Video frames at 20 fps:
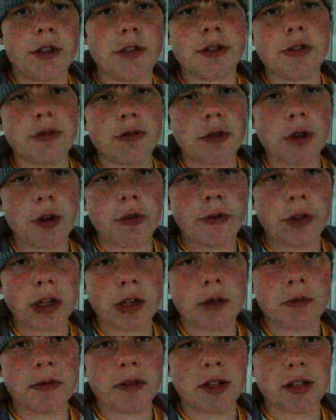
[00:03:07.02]
there were no
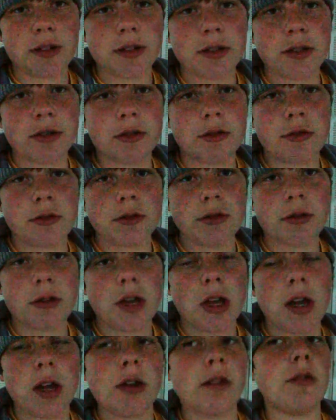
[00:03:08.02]
fingerprints
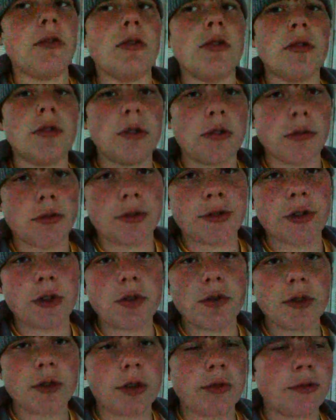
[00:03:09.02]
and there was
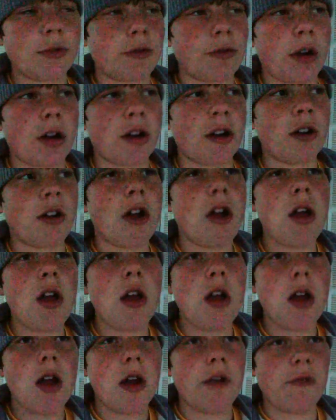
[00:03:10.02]
no service record
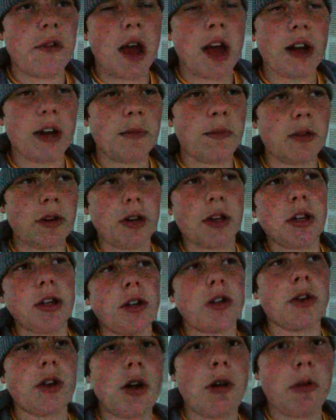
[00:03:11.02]
of anybody
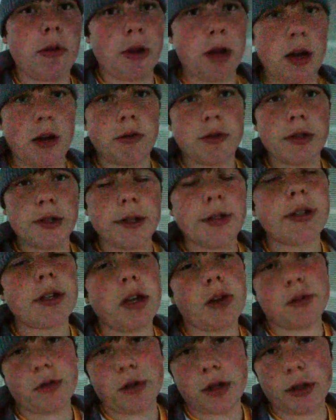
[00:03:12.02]
going out to his
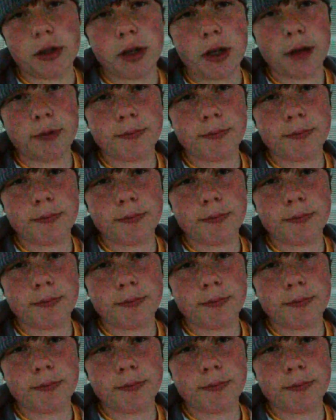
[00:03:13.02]
house that day.